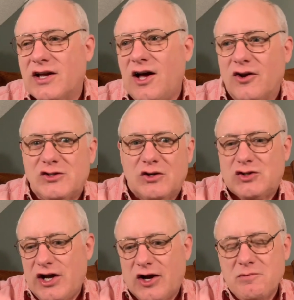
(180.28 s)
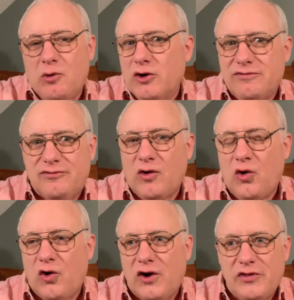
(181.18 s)
the colors are checkerboard
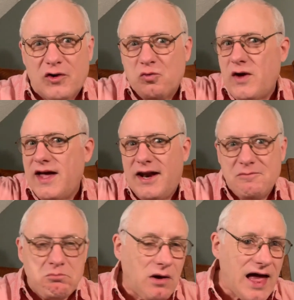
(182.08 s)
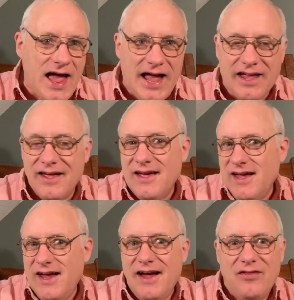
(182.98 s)
floor, and they're red and black,
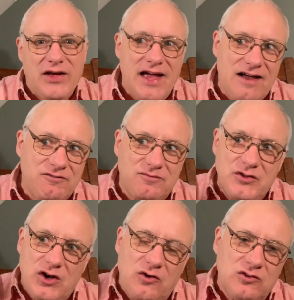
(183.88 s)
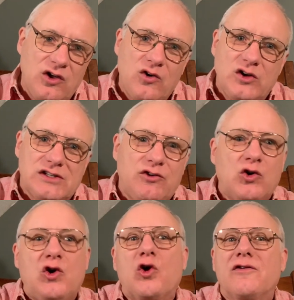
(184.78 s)
and they have, you know, logos of
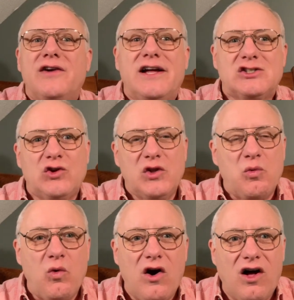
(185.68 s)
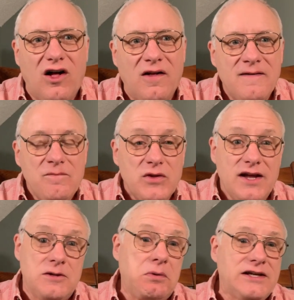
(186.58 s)
old Corvettes on the wall,
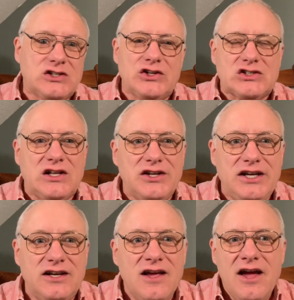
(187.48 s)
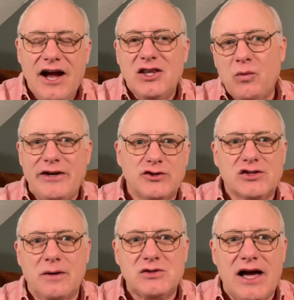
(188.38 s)
and the place looks clean, and the waitress
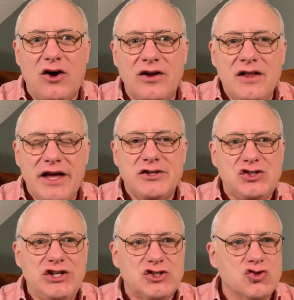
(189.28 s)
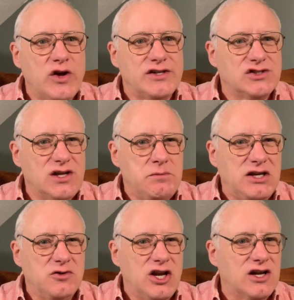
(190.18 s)
comes out, and she's dressed, I
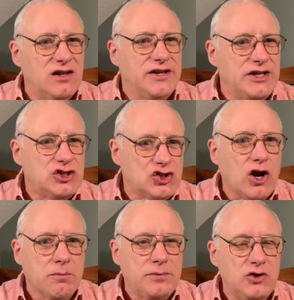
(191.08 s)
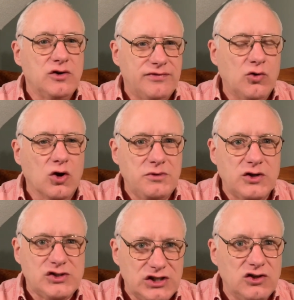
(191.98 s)
mean, in a clean, sharp uniform. You
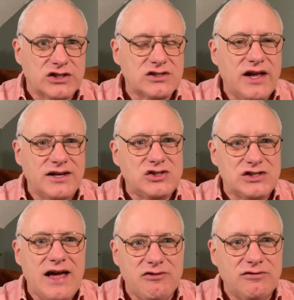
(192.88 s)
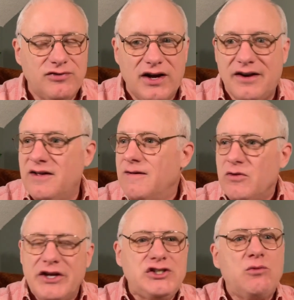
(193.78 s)
know, she looks like she's having fun.
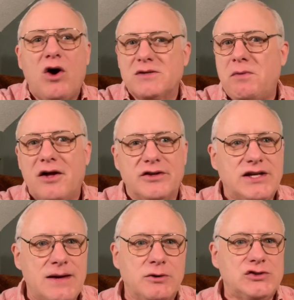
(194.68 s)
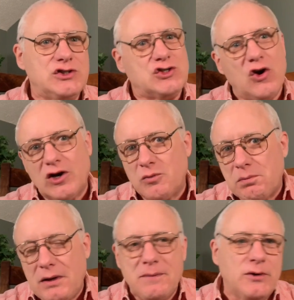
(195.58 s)
As she walks by other tables, she's joking
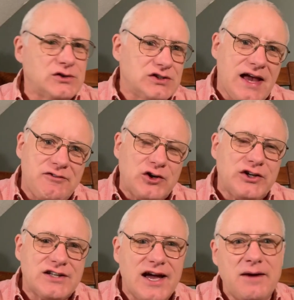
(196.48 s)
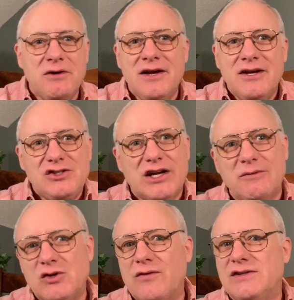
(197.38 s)
with people. She's having a good time. She
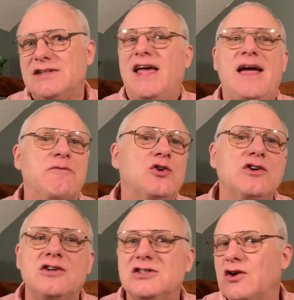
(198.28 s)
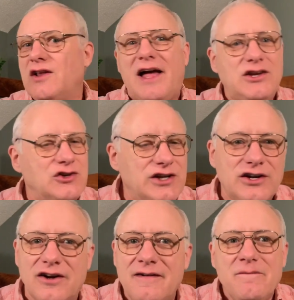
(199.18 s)
comes over and says, hey, I'm so glad you're
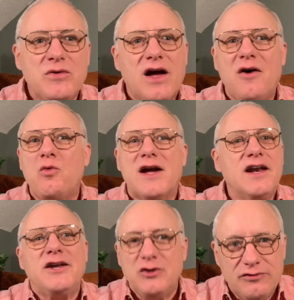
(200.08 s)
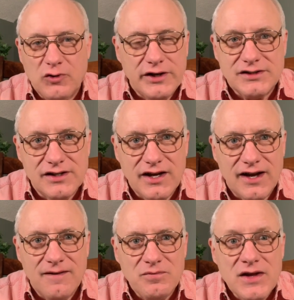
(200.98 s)
here. What can I do for you
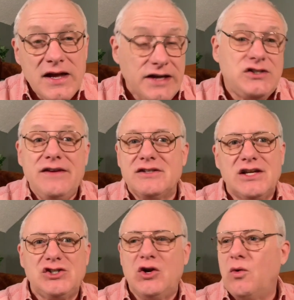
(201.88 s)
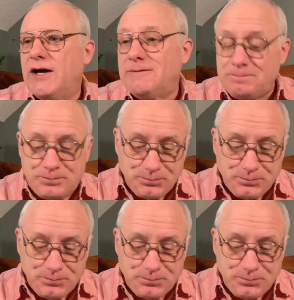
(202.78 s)
today? And she even says, you know what?